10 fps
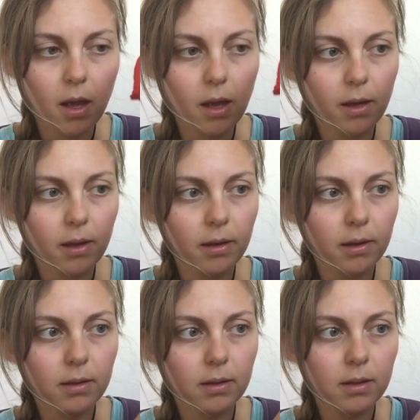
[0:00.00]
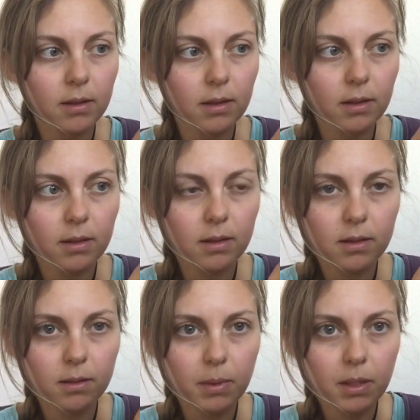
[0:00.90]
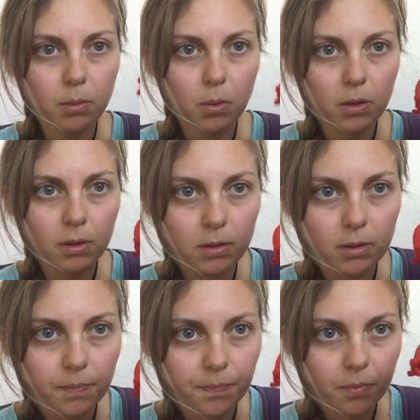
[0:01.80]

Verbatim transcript: and the middle one